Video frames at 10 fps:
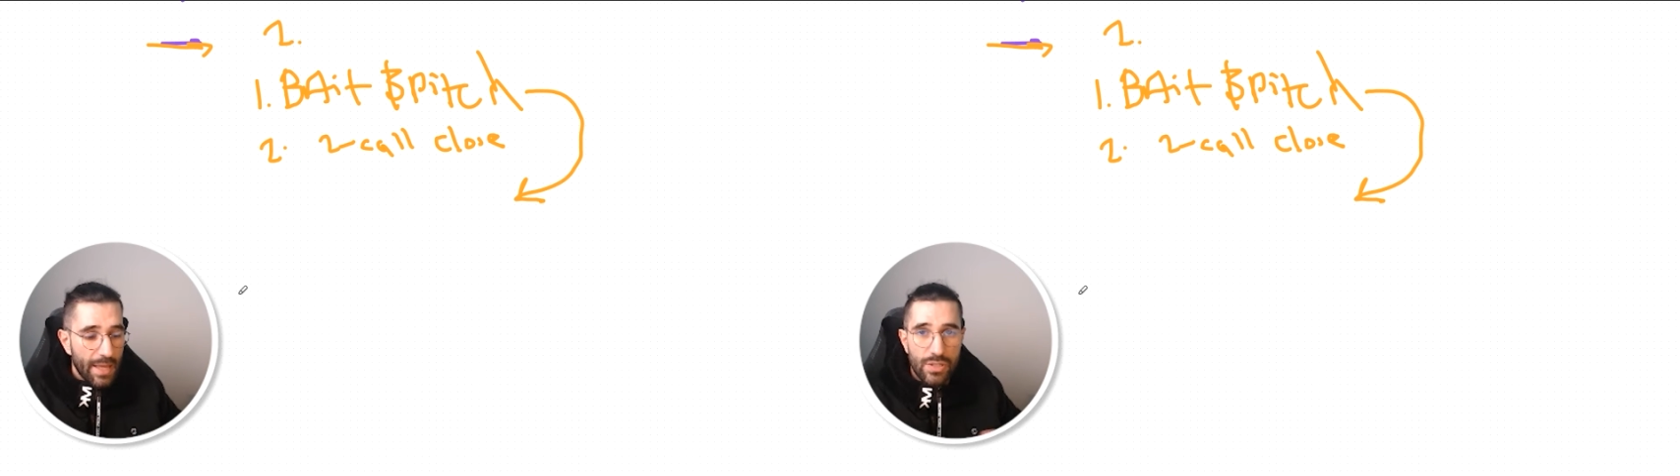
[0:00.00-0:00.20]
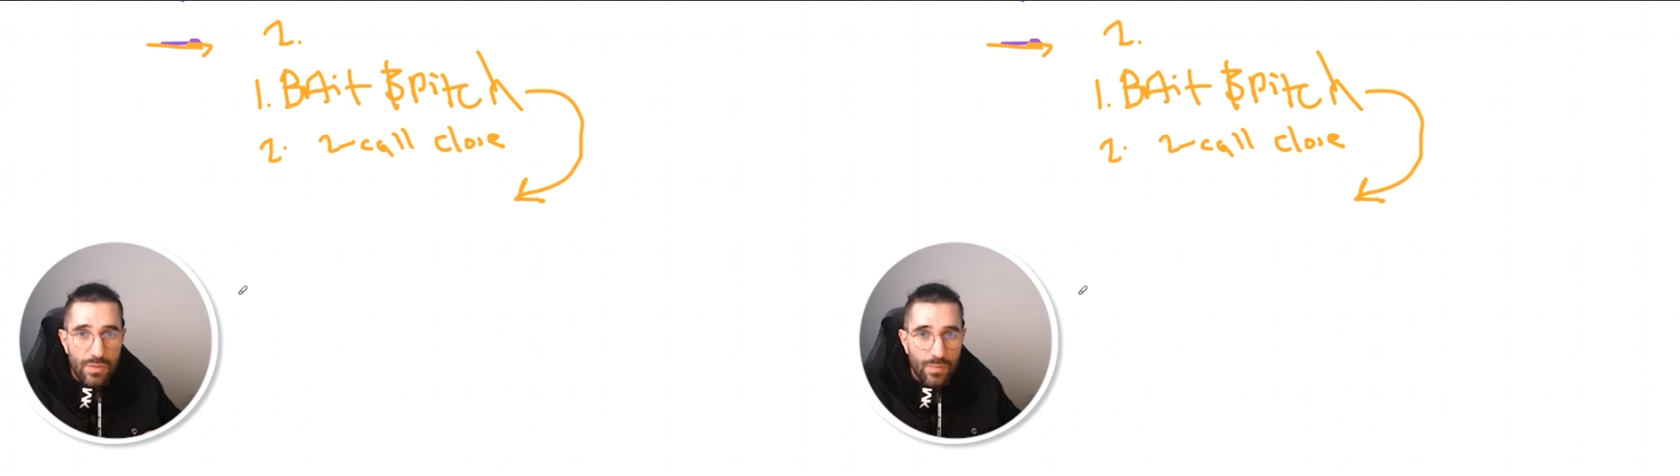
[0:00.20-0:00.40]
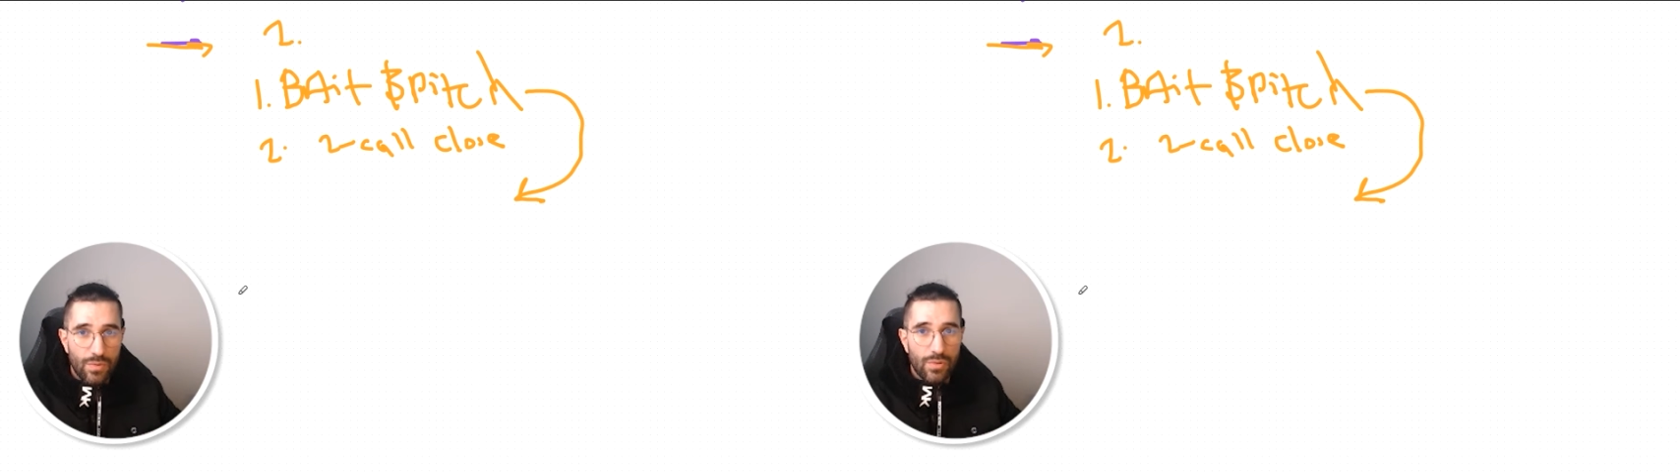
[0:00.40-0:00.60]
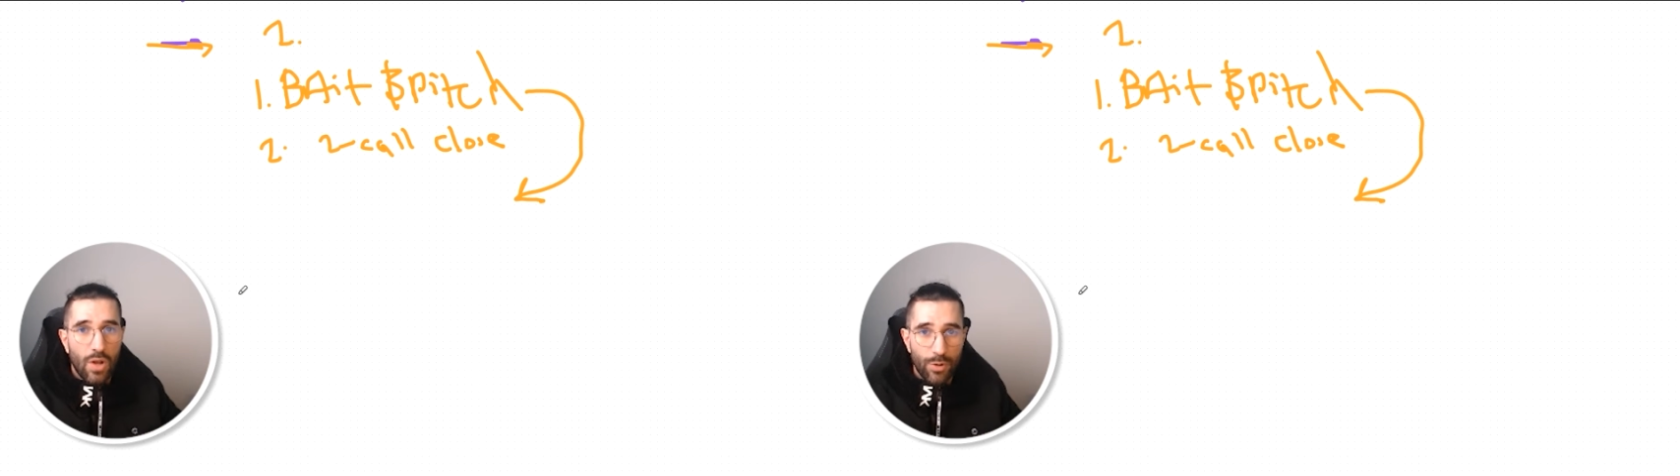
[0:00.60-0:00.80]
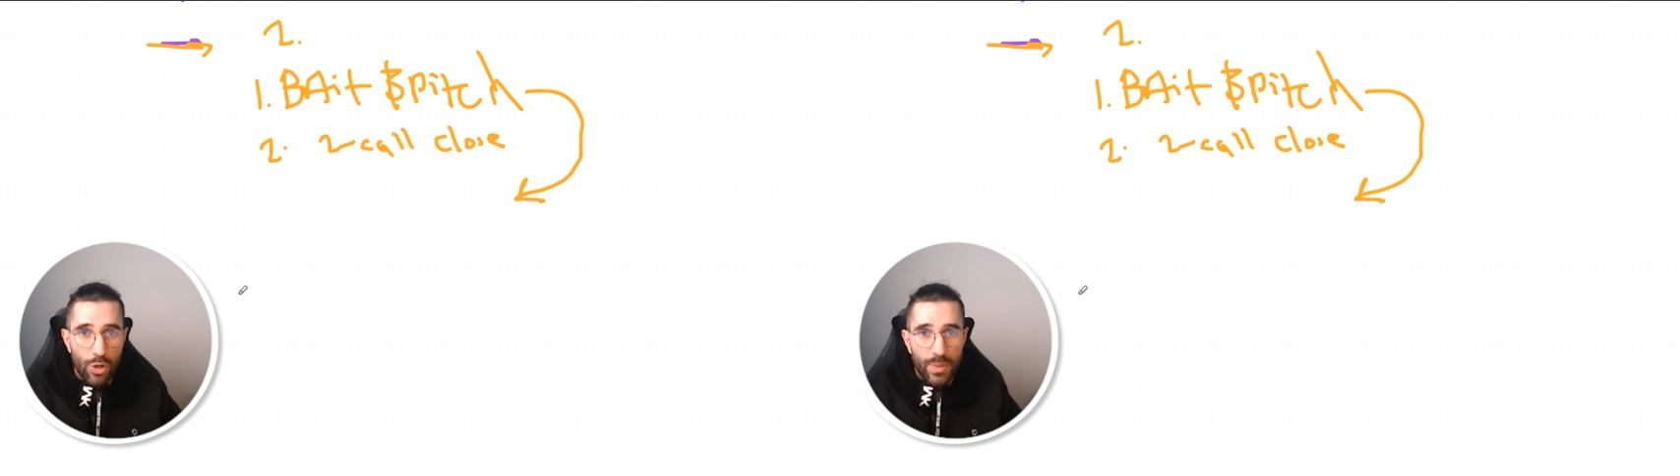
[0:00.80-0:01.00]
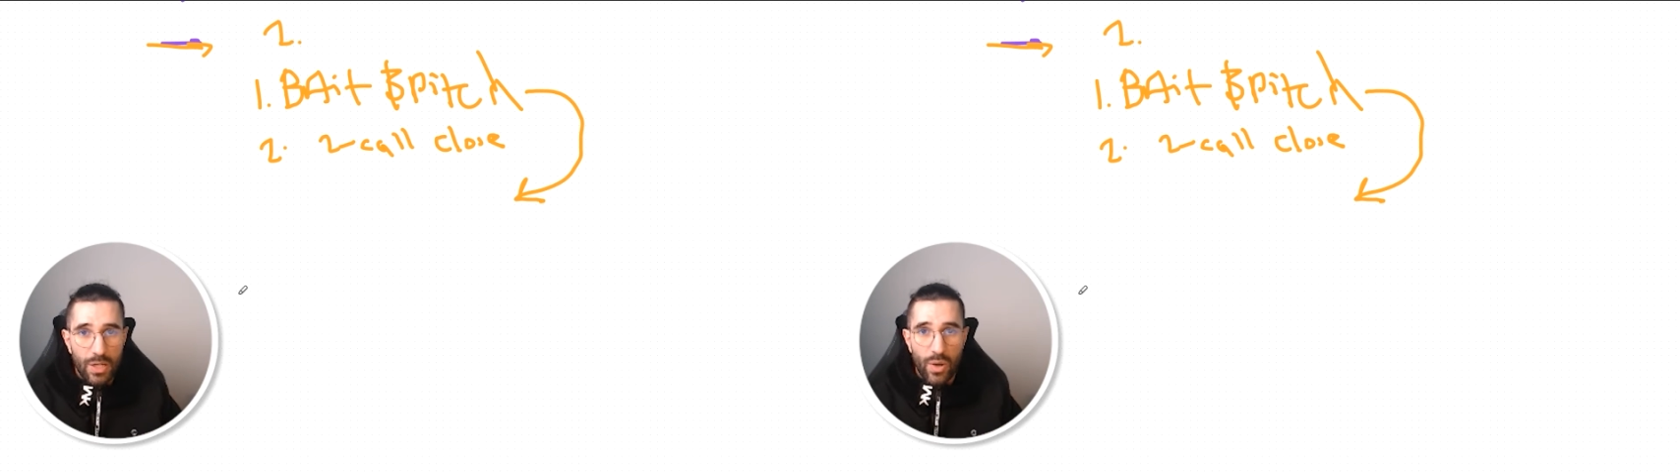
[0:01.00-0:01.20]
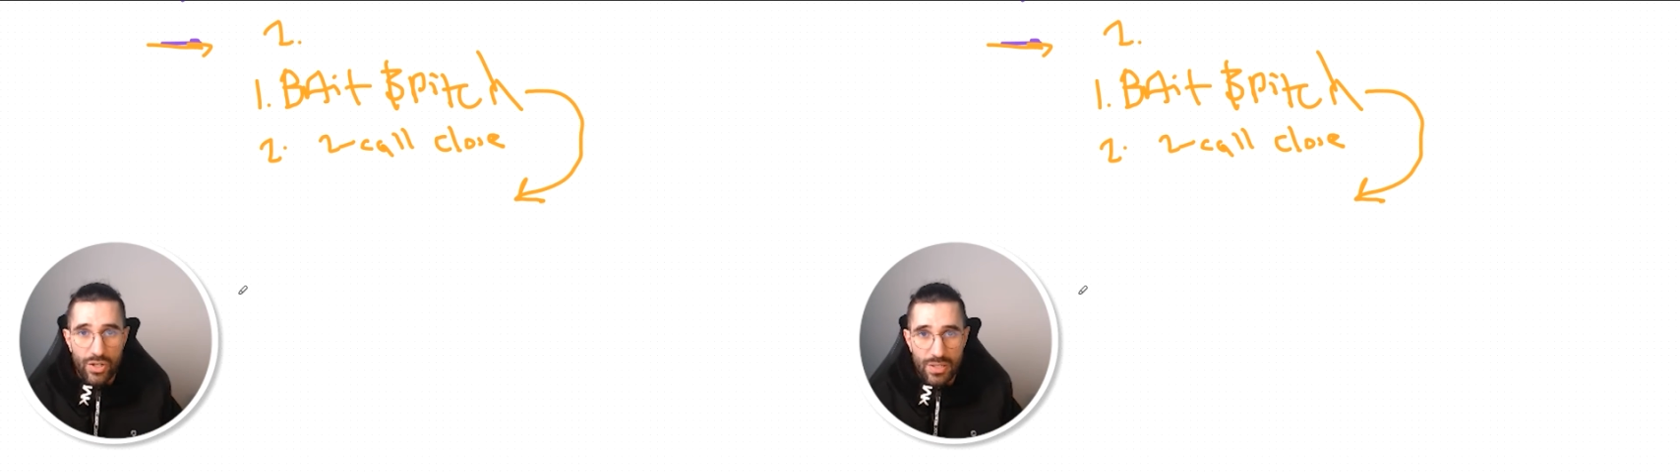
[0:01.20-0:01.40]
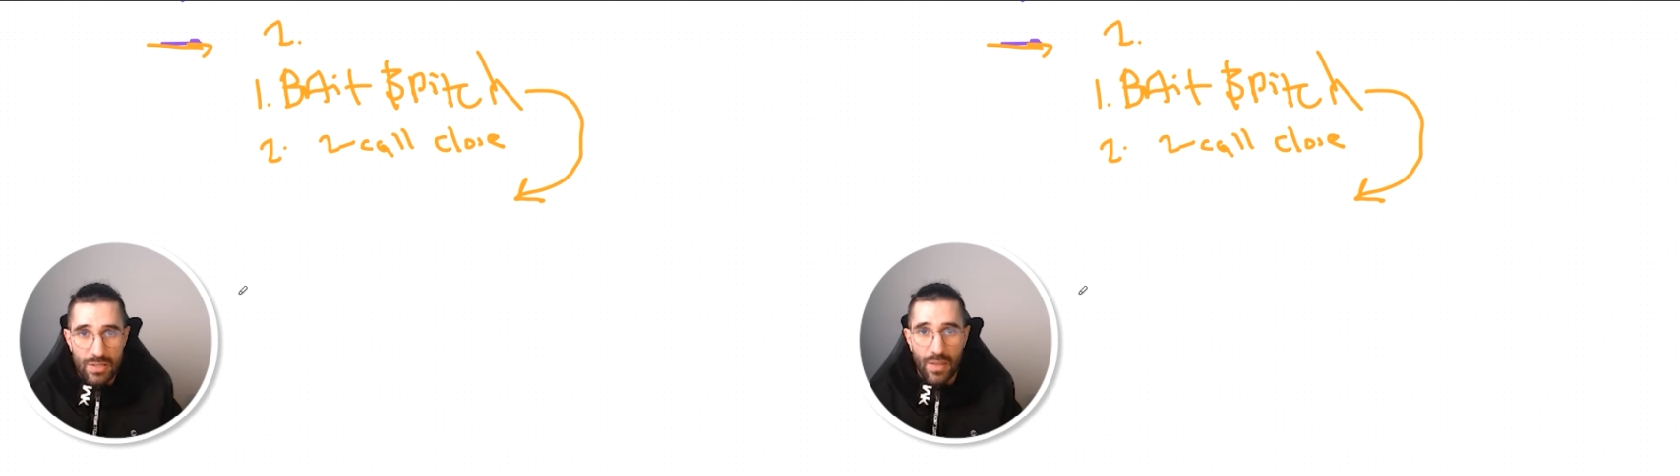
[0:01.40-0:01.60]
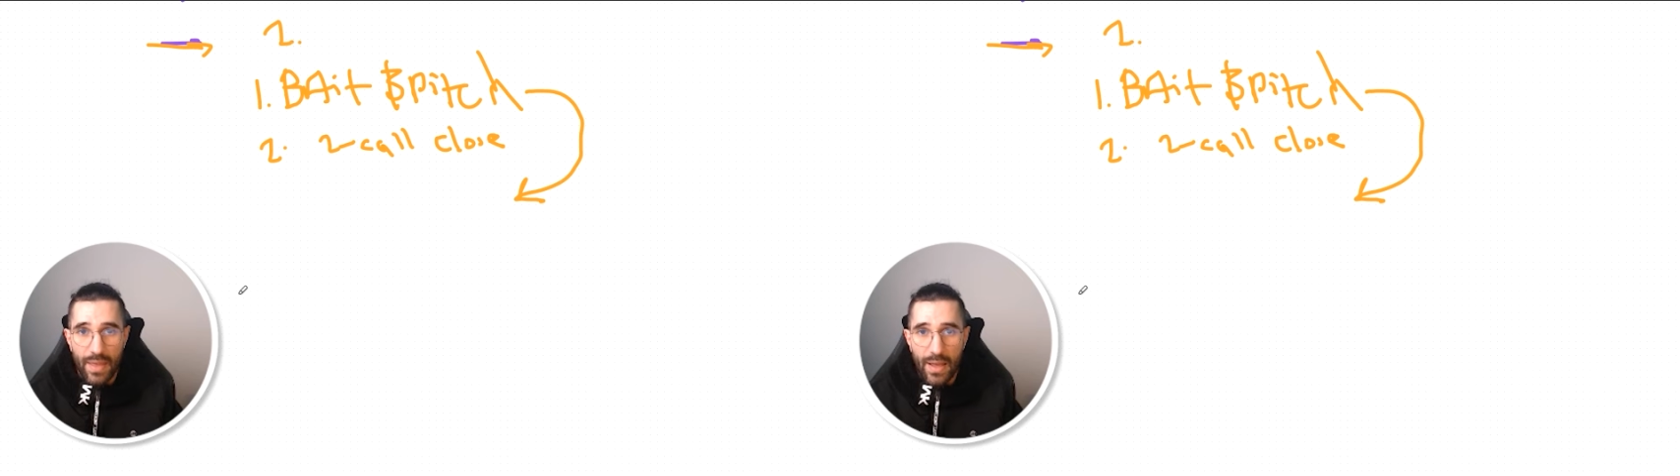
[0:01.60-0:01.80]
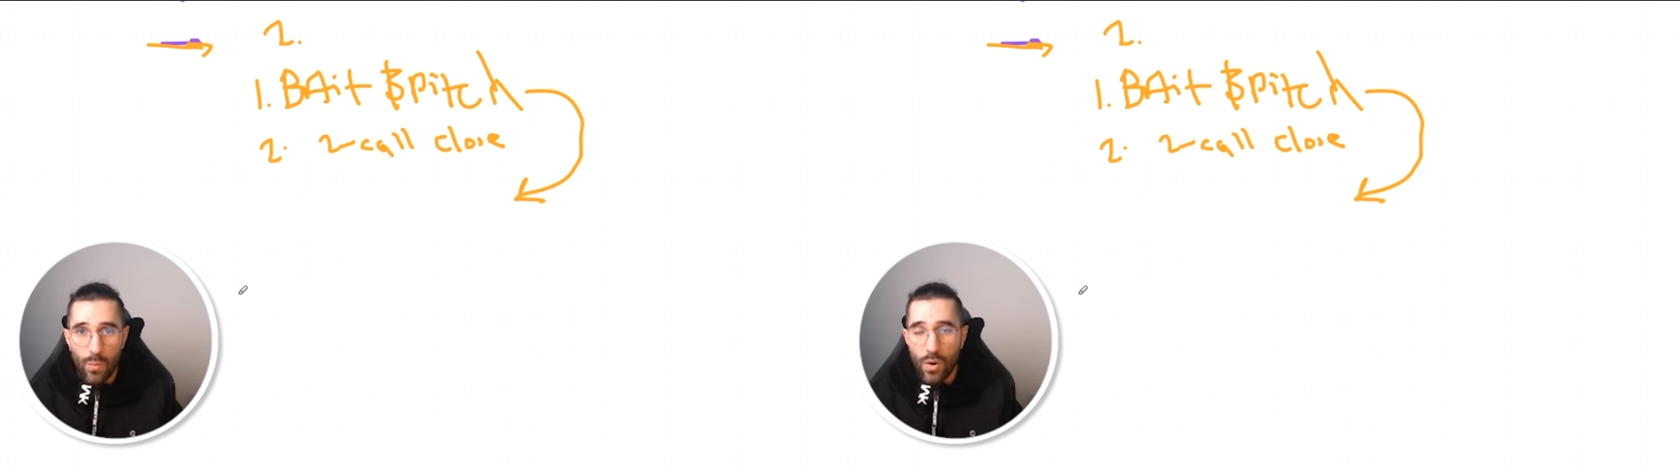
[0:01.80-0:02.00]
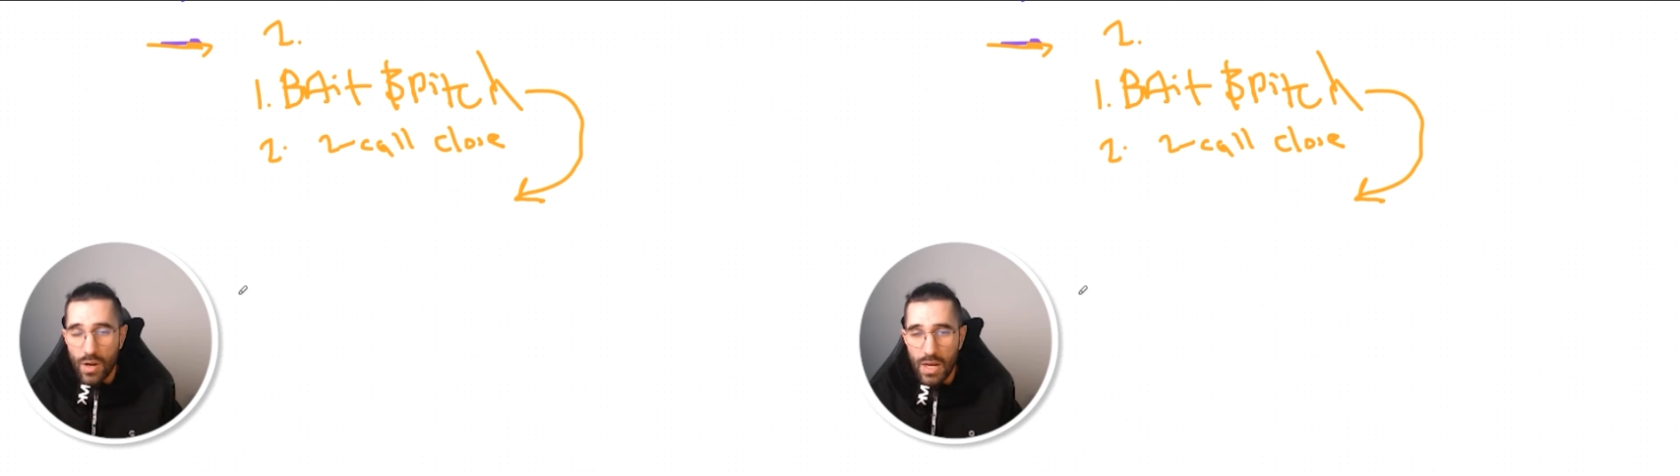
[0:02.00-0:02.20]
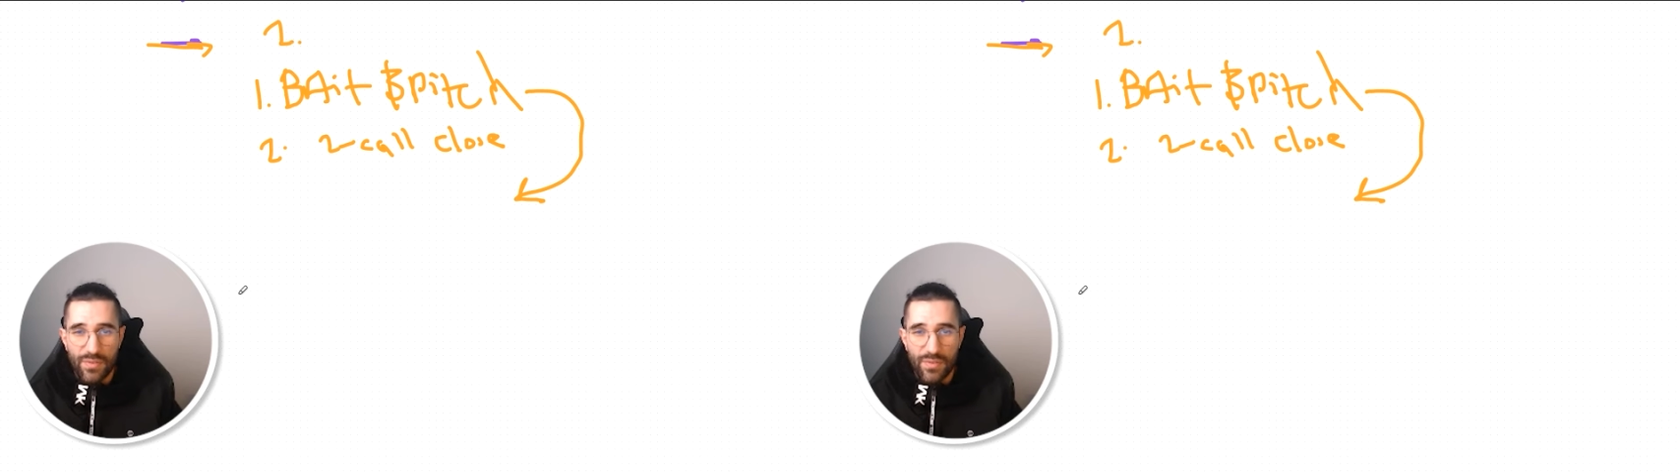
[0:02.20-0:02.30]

and just ask probing questions like that.